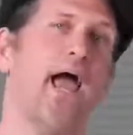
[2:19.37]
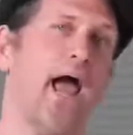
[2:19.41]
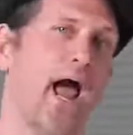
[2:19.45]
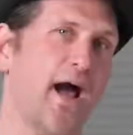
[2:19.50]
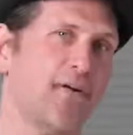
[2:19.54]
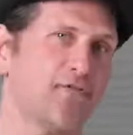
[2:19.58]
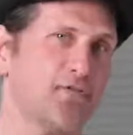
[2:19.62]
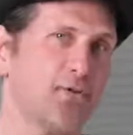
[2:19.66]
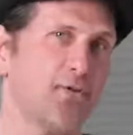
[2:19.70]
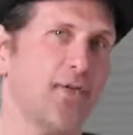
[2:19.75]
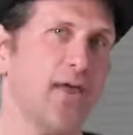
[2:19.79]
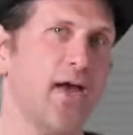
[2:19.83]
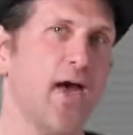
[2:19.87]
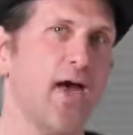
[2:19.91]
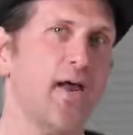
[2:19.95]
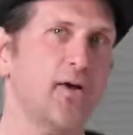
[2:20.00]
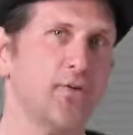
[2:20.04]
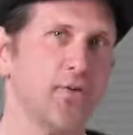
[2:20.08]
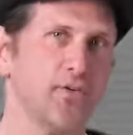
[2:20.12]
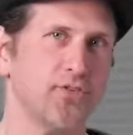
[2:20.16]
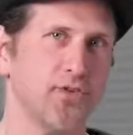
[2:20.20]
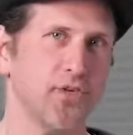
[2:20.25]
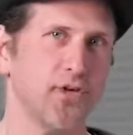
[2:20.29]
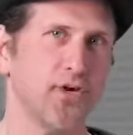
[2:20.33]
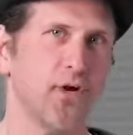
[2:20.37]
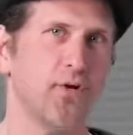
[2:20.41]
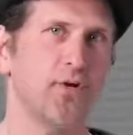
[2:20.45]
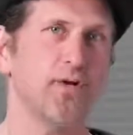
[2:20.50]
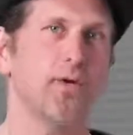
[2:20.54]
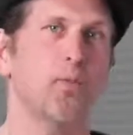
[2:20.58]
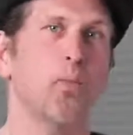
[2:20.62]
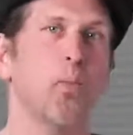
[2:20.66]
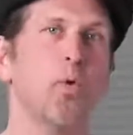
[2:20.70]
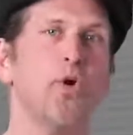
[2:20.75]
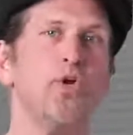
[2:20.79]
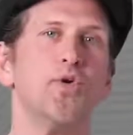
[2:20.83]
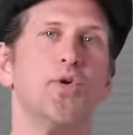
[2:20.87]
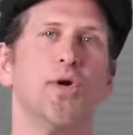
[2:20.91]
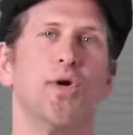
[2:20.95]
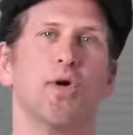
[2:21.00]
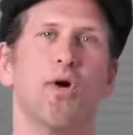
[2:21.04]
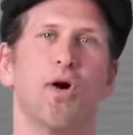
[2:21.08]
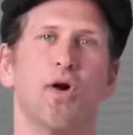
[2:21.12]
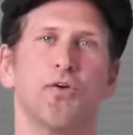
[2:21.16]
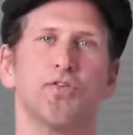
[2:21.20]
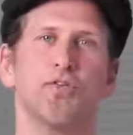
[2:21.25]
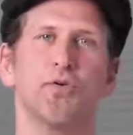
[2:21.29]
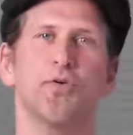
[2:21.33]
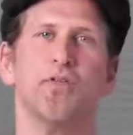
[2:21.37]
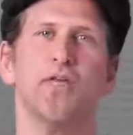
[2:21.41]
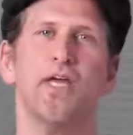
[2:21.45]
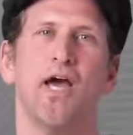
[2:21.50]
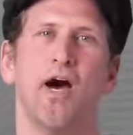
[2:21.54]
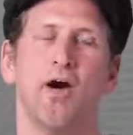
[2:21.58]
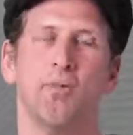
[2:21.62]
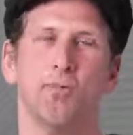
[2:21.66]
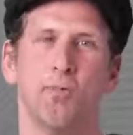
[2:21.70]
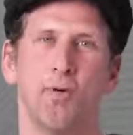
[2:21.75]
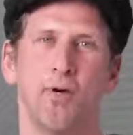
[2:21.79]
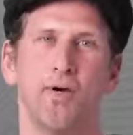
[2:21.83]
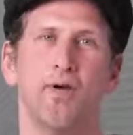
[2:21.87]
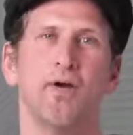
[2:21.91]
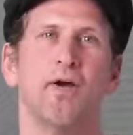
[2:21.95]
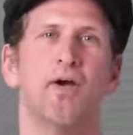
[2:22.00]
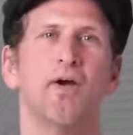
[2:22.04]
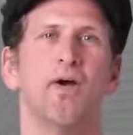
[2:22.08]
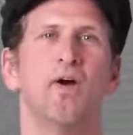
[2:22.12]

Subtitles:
after the header is decoded, where you can alter the output,